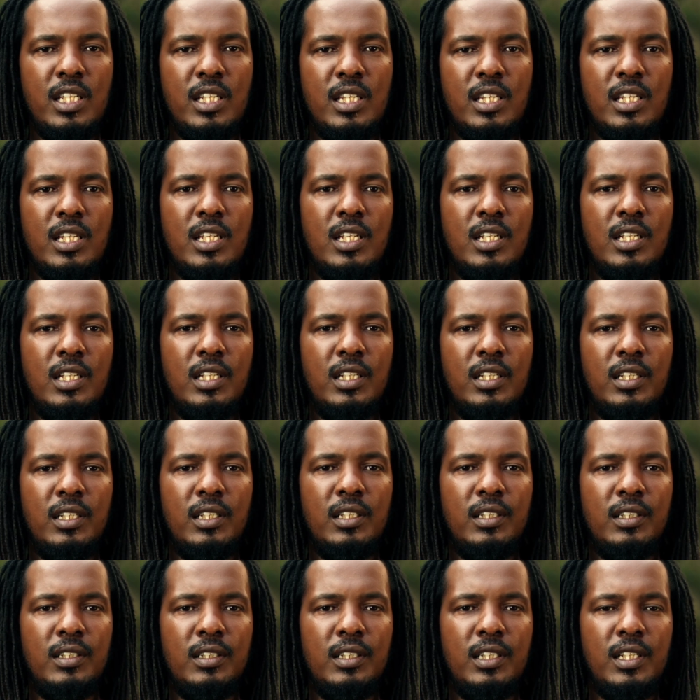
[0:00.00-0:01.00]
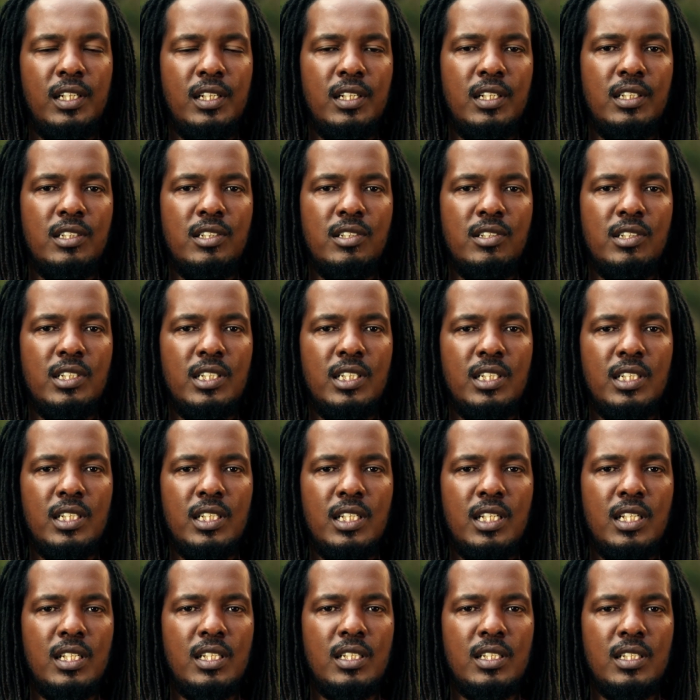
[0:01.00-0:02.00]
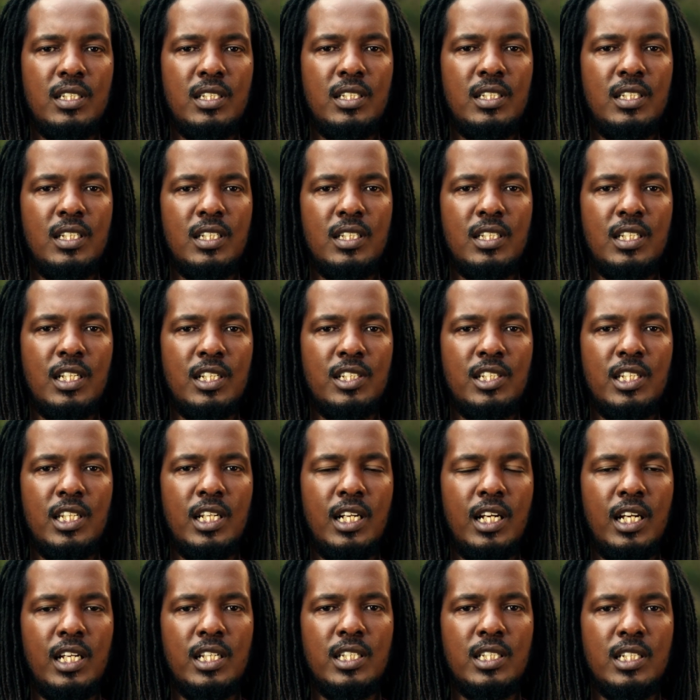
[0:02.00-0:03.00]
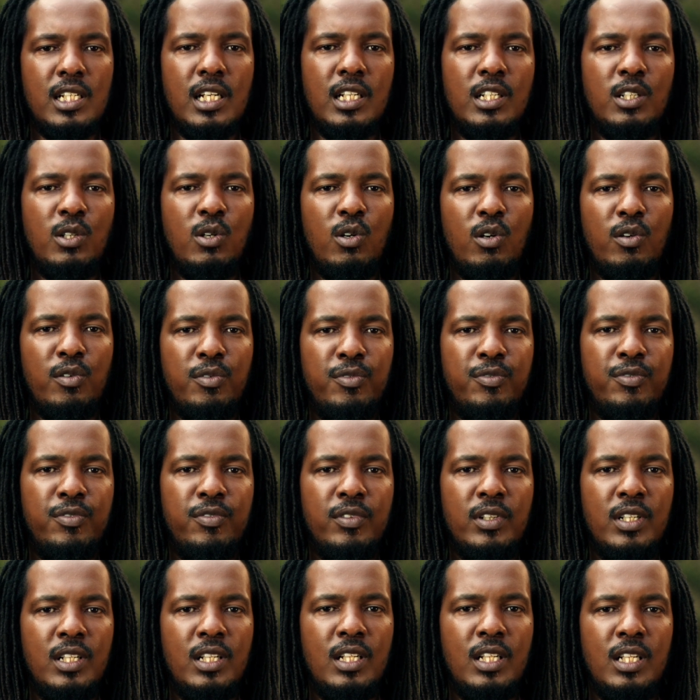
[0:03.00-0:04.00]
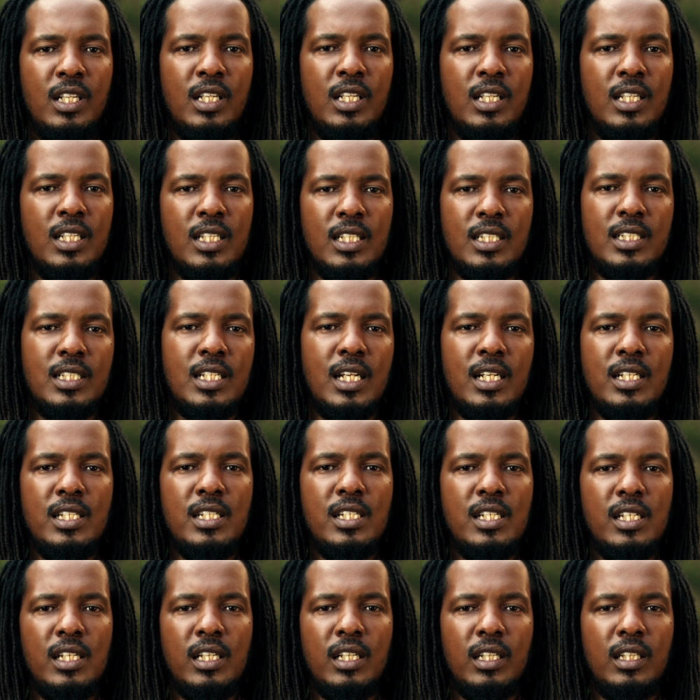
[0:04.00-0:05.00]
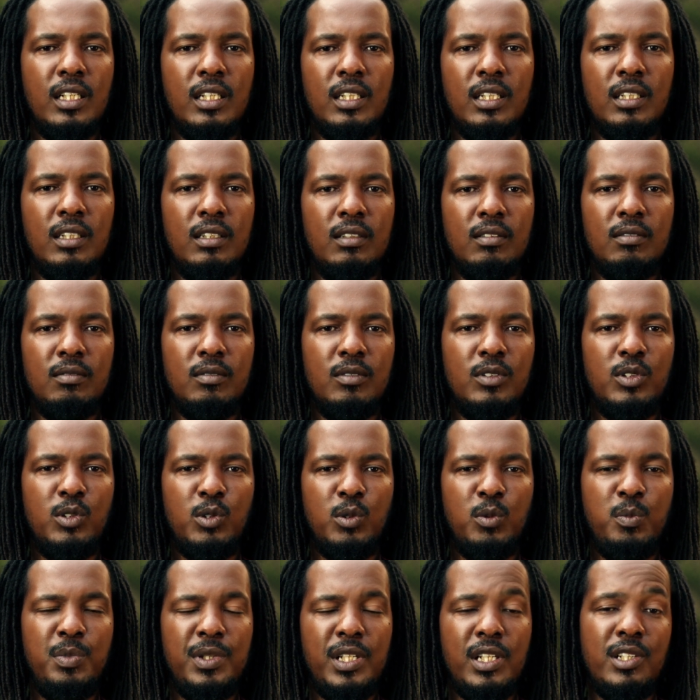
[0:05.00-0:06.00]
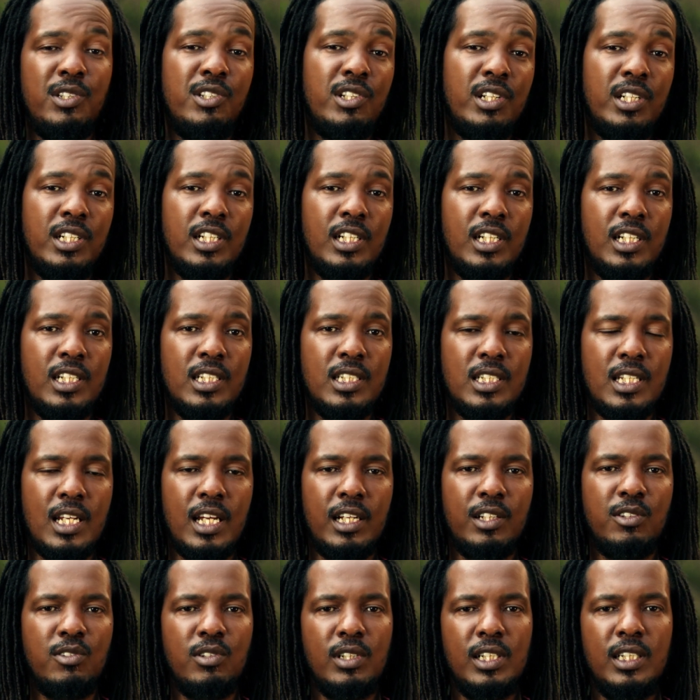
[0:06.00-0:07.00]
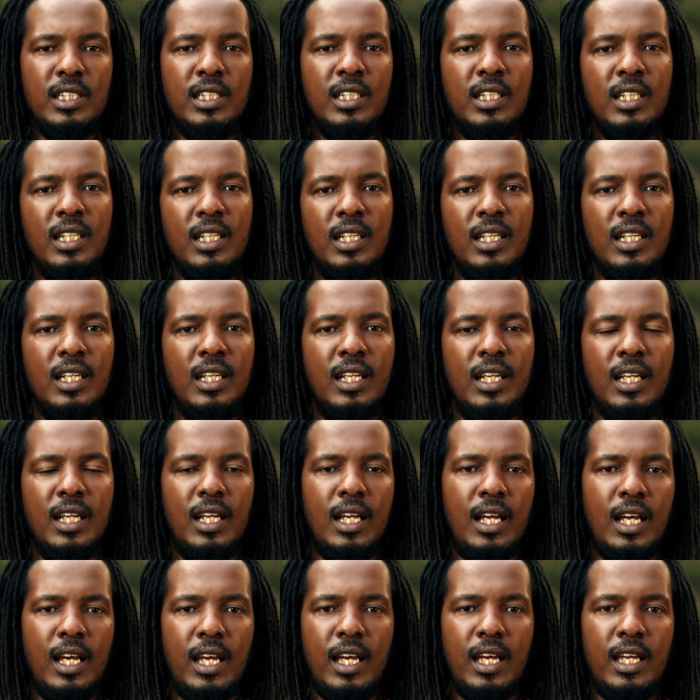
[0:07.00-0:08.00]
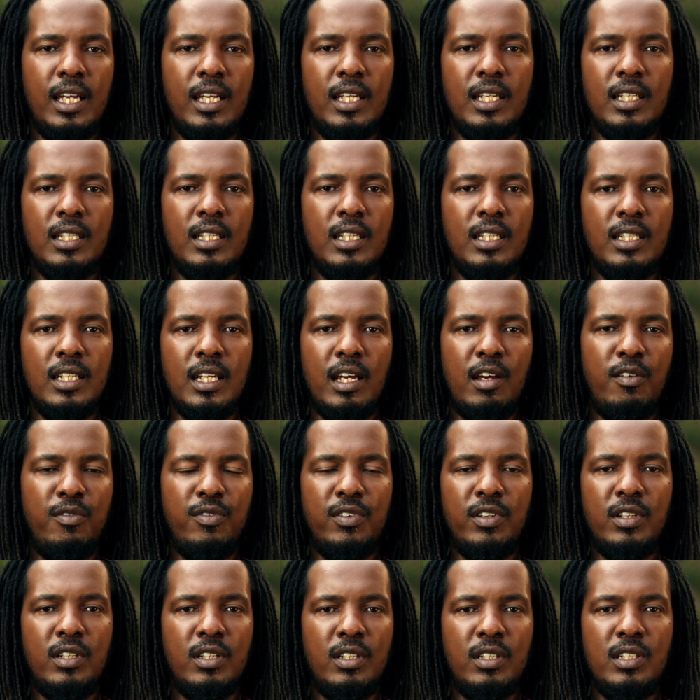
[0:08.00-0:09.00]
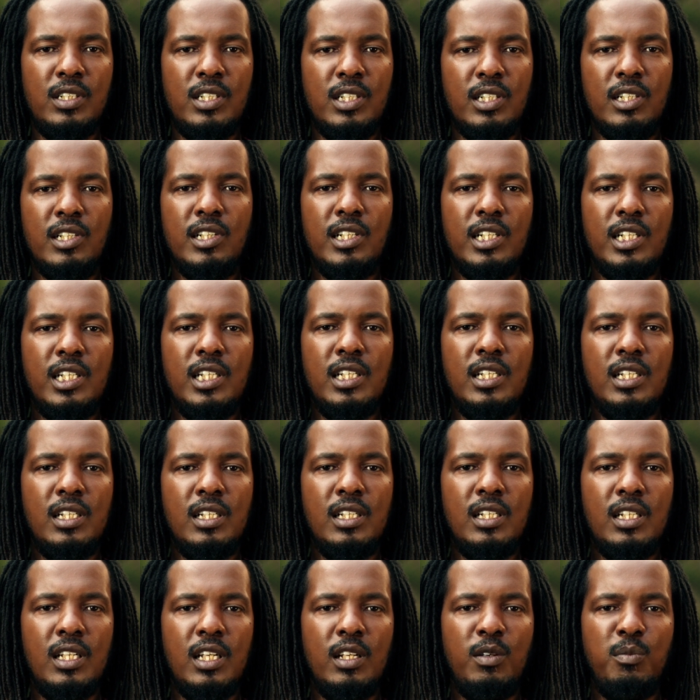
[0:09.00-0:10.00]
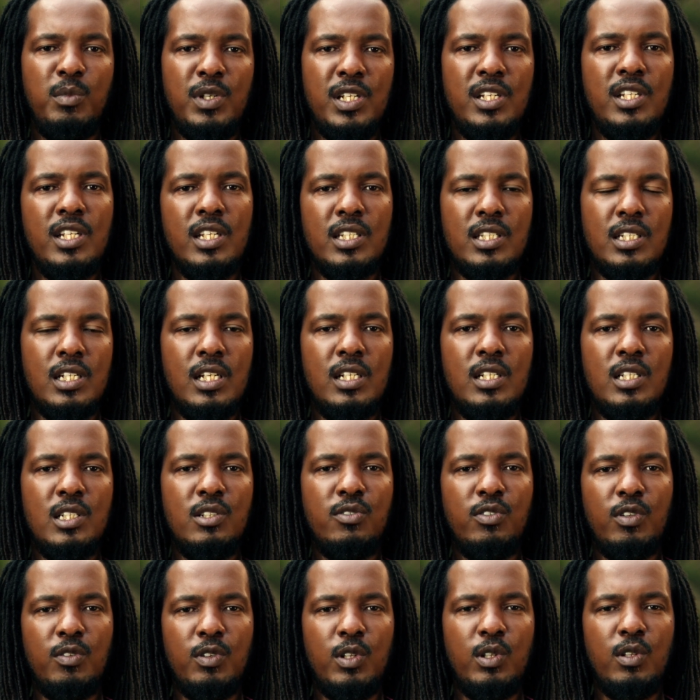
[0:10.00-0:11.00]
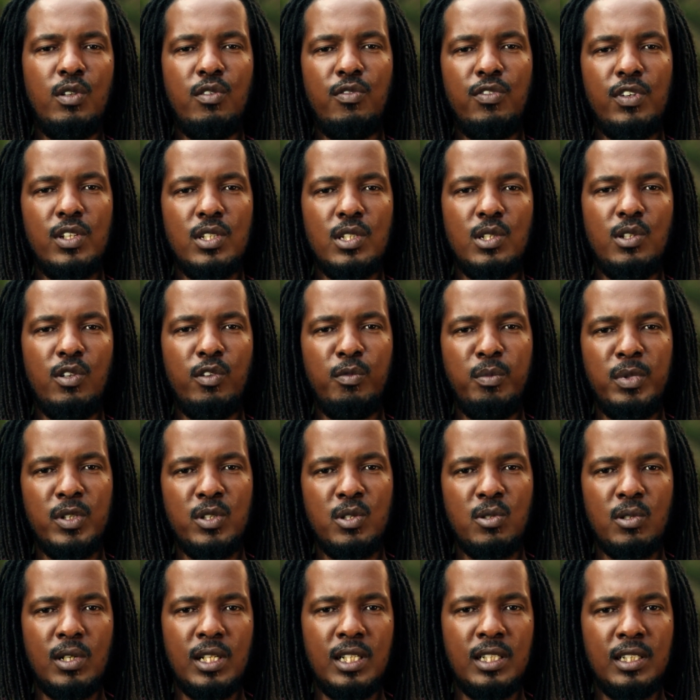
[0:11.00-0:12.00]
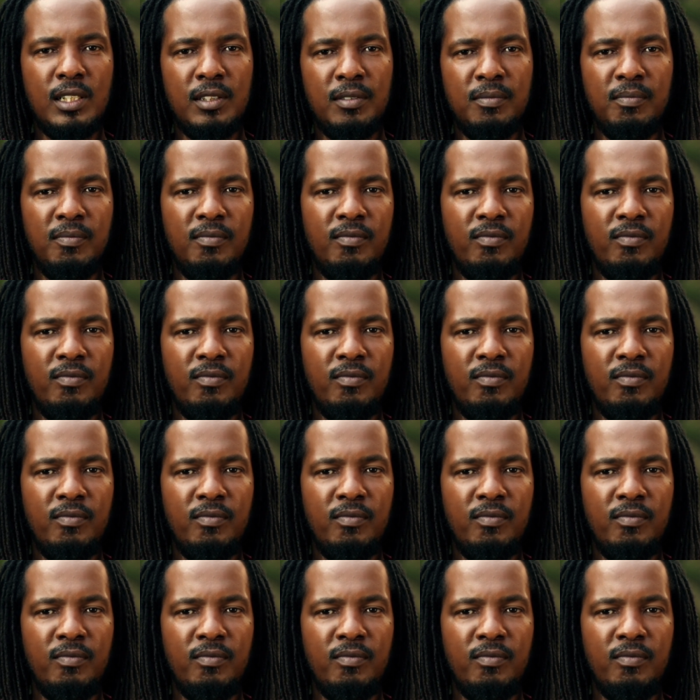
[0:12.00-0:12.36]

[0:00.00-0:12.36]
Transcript: in the industry is such that I started off studying to be a journalist actually. I have a degree in media studies from the University of Botswana.